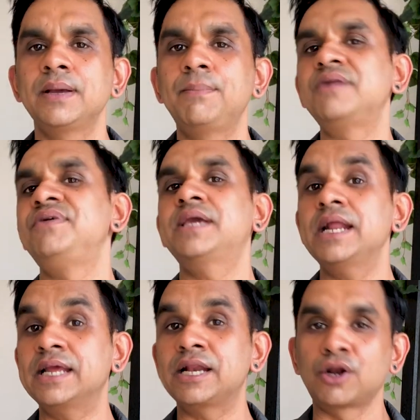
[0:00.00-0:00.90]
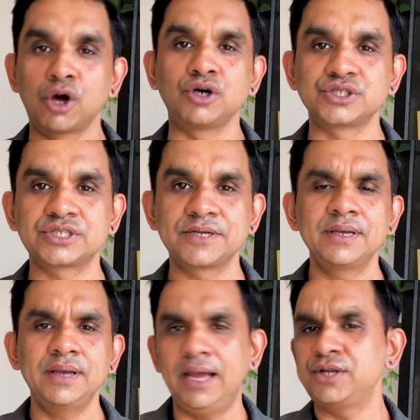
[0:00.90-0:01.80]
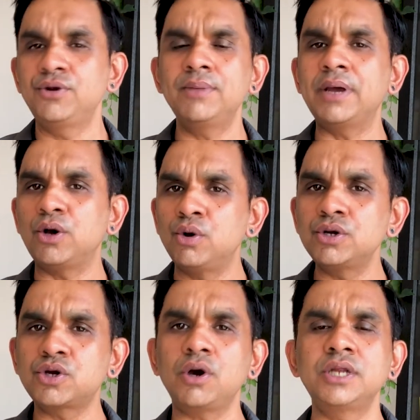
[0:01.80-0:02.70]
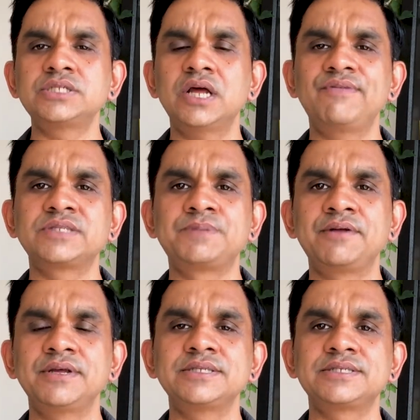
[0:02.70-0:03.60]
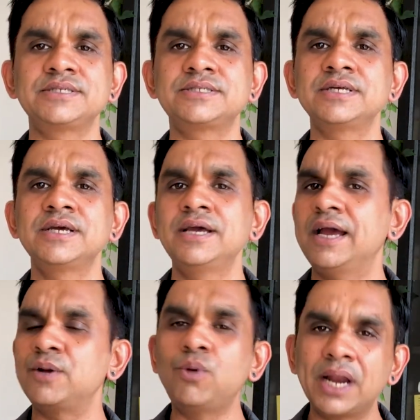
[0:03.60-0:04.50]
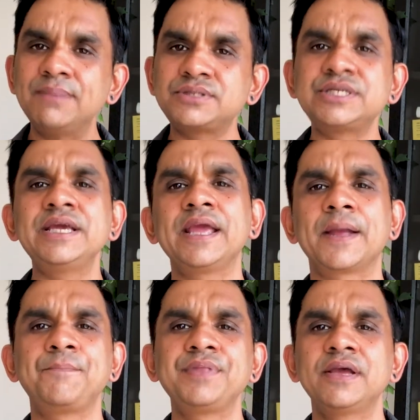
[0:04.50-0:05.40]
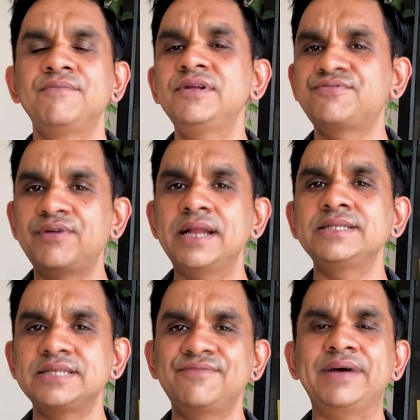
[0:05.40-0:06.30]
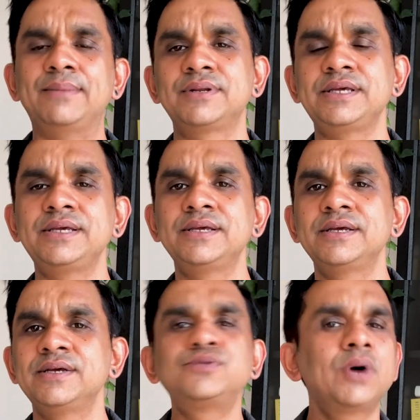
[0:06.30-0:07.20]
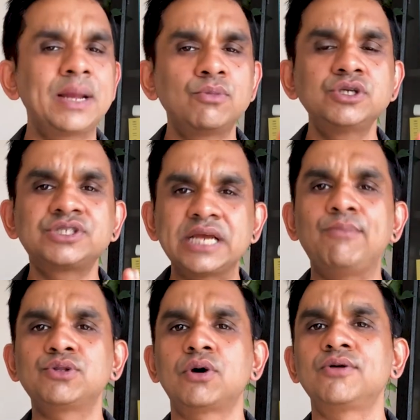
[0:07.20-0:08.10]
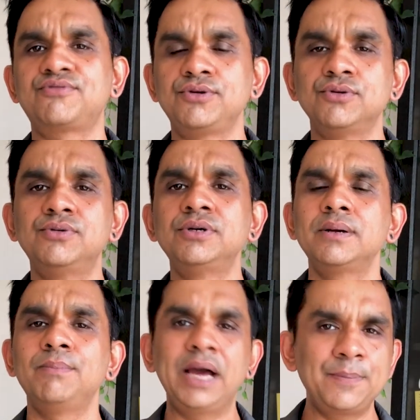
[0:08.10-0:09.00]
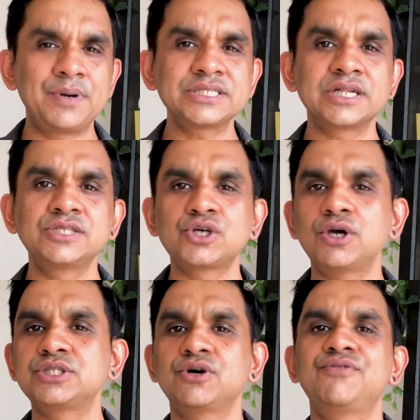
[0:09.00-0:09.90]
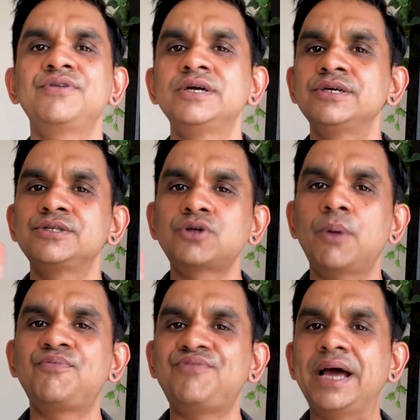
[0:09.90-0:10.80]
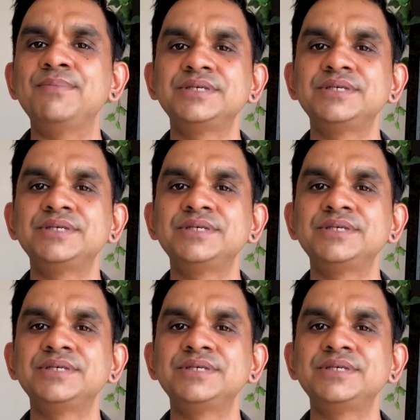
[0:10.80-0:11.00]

but we can get lost. And during my own college life experiences and what I'm seeing with friends and family is what I'm going to share with all of you. My personal choice of top 5